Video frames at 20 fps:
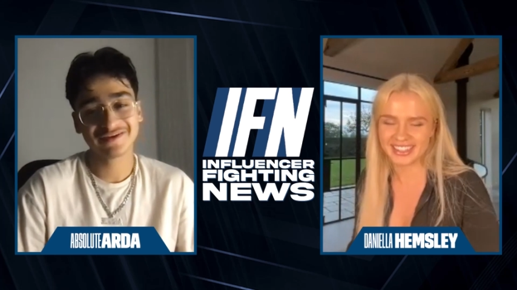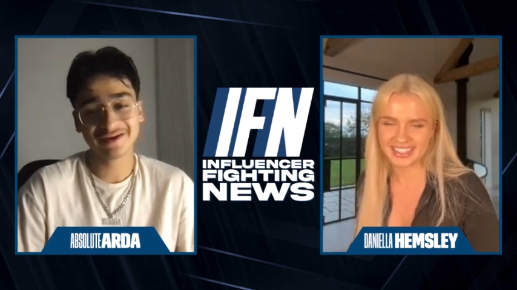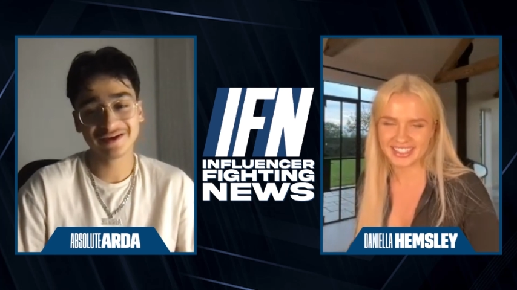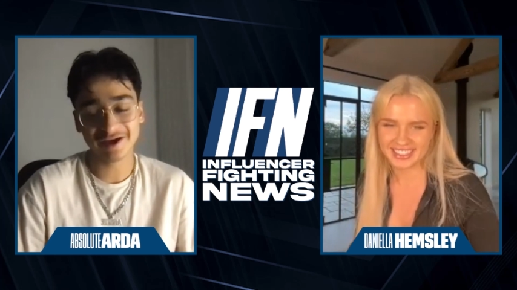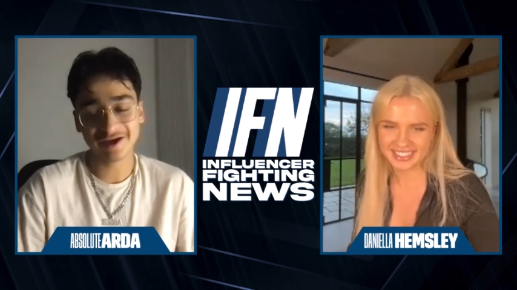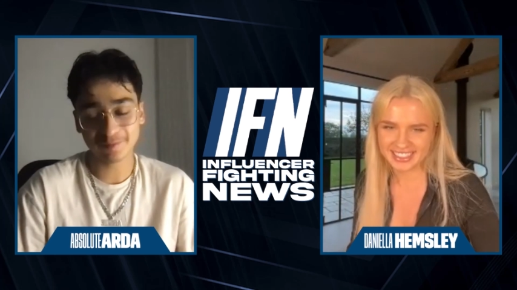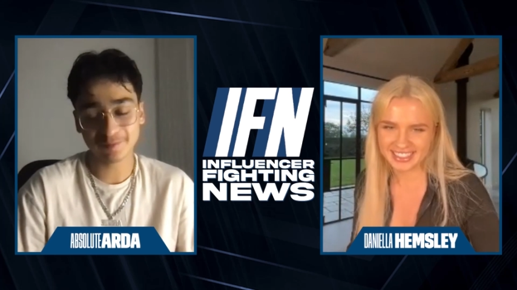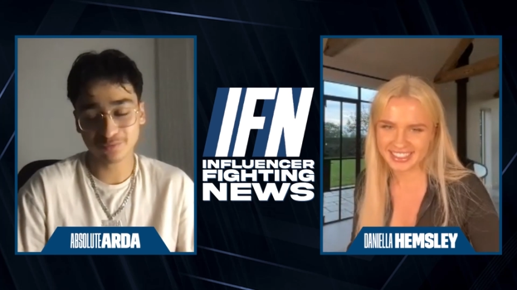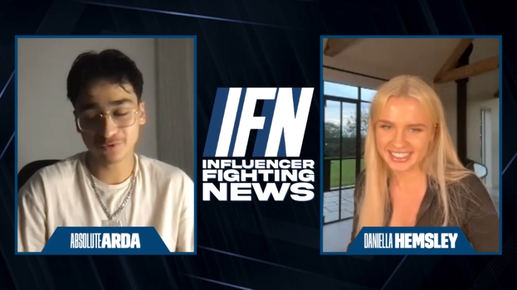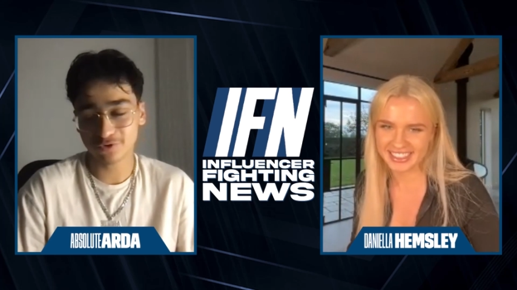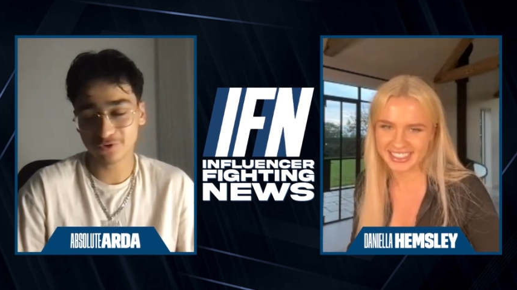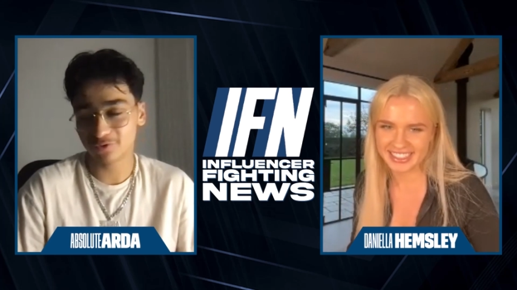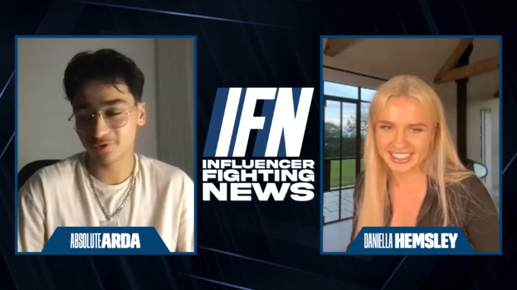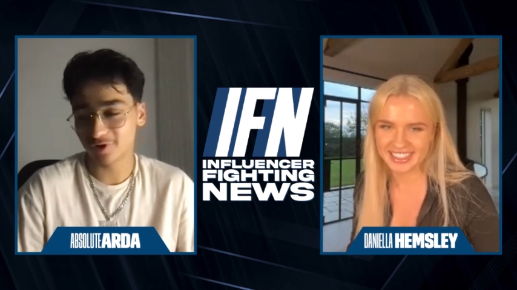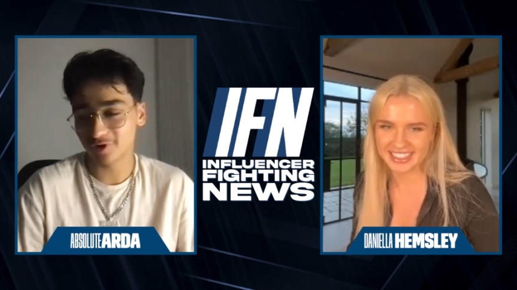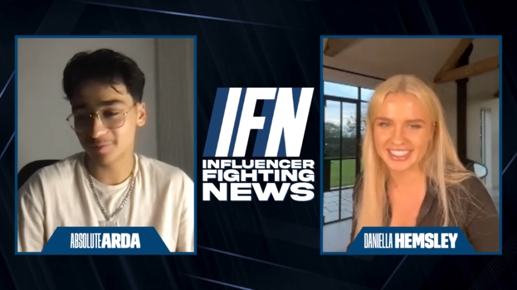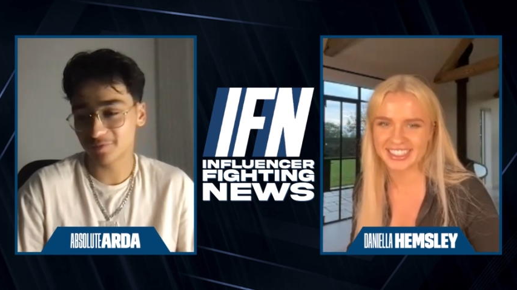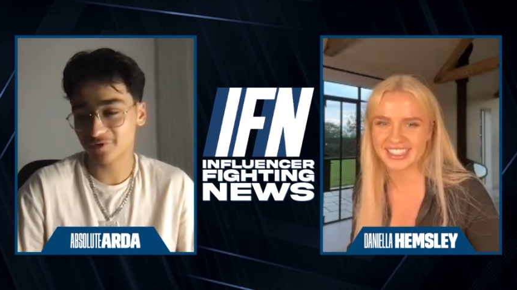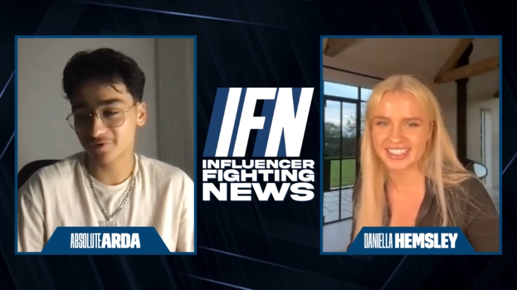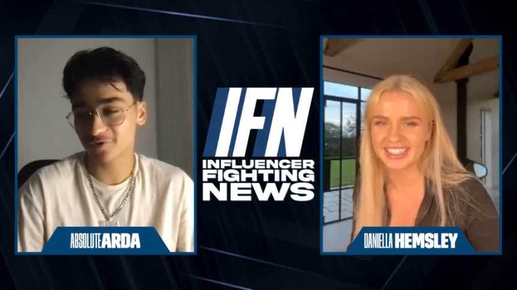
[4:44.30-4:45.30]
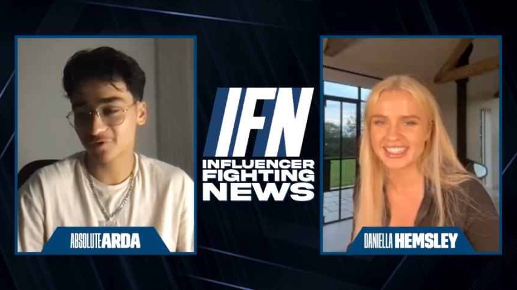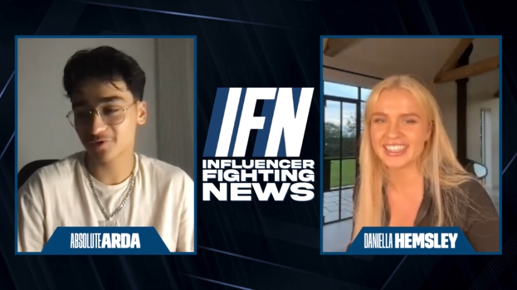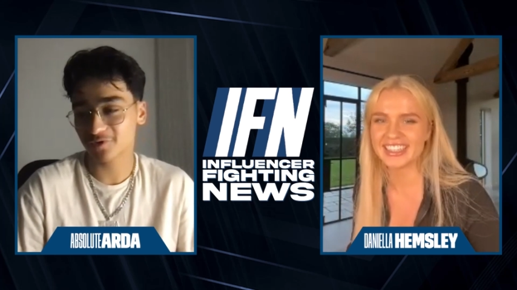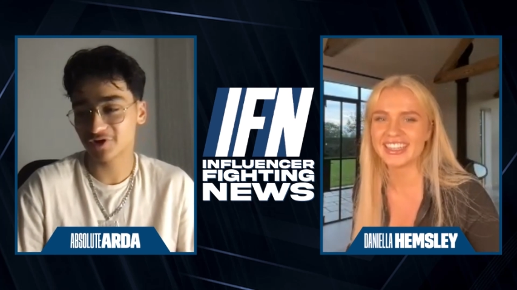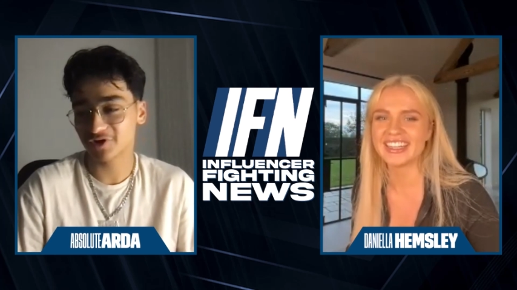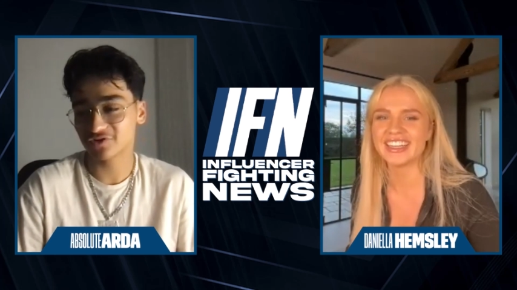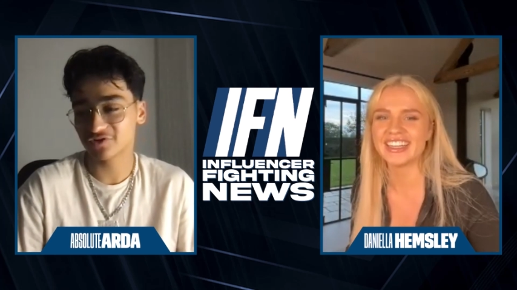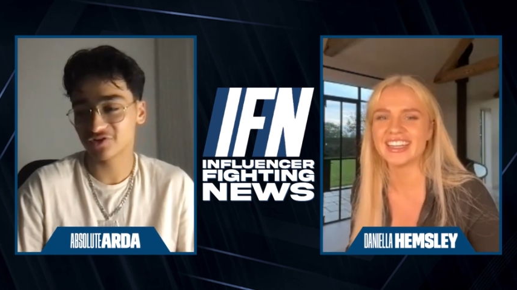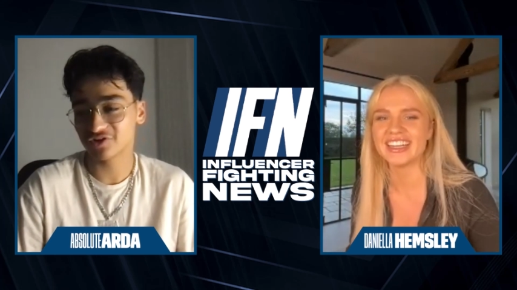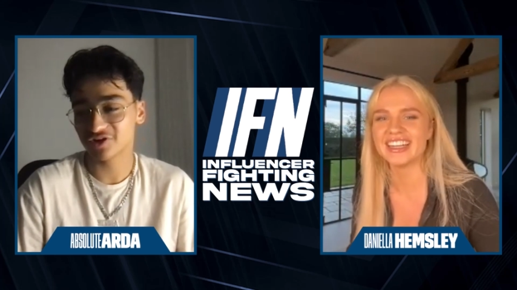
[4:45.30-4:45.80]
Speaker 1: yeah, it blew up
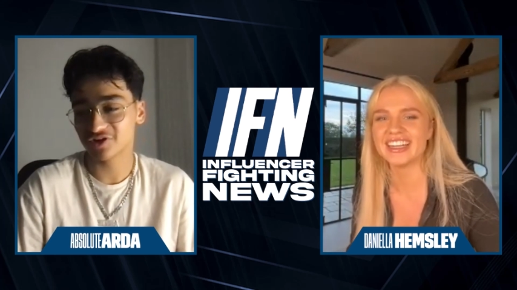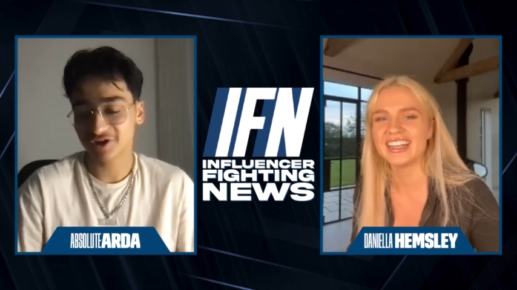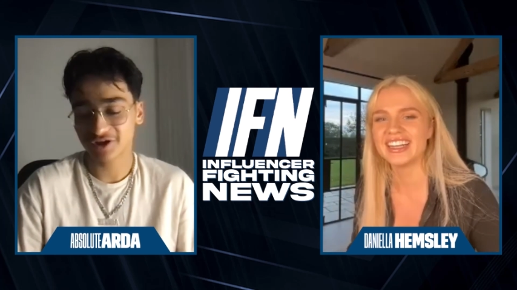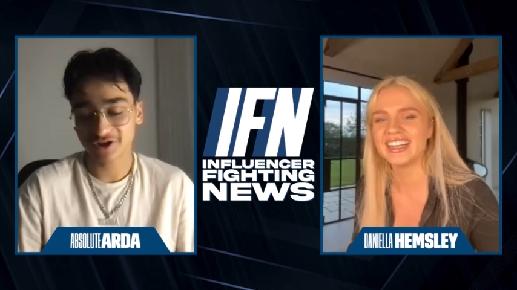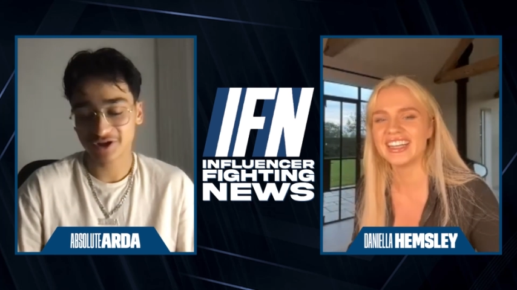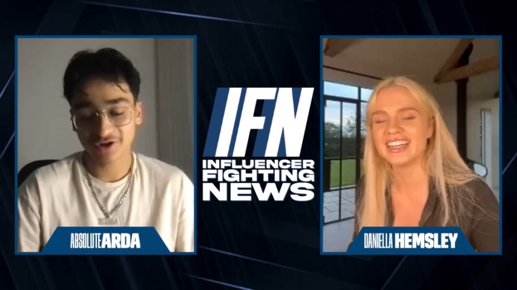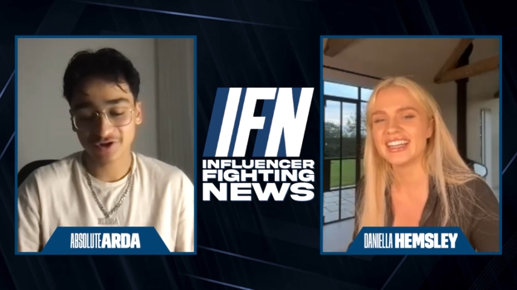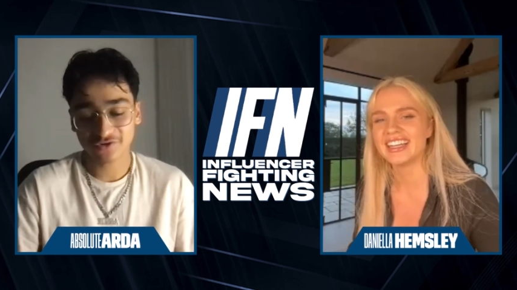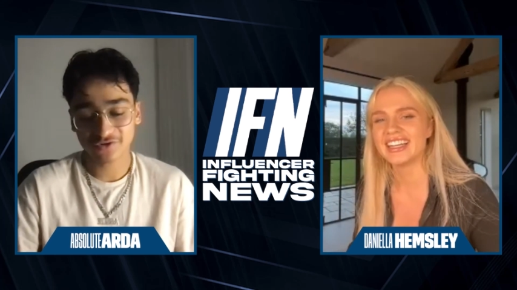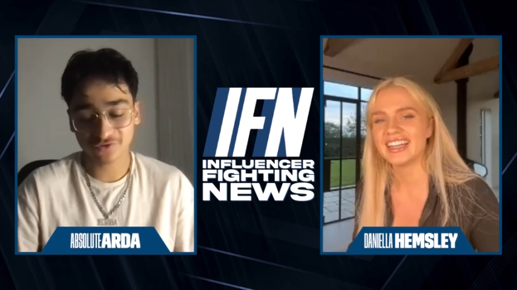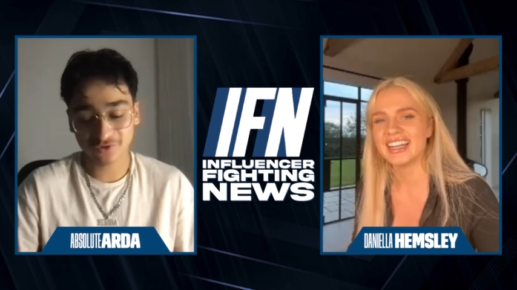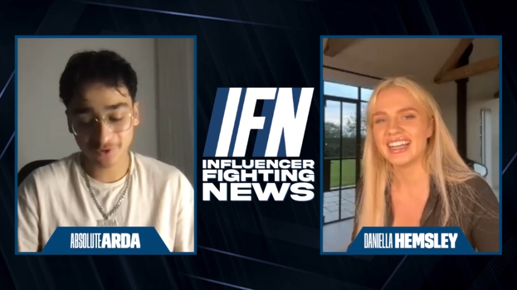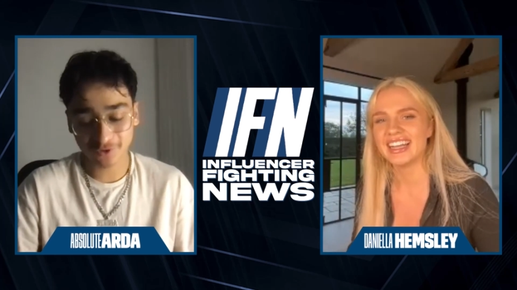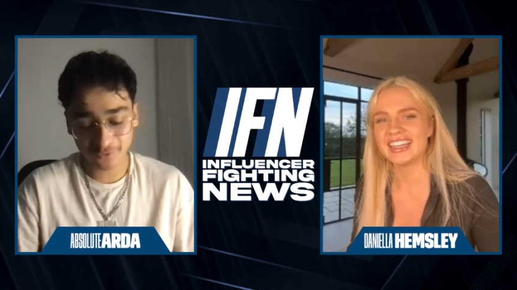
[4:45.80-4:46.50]
crazy. So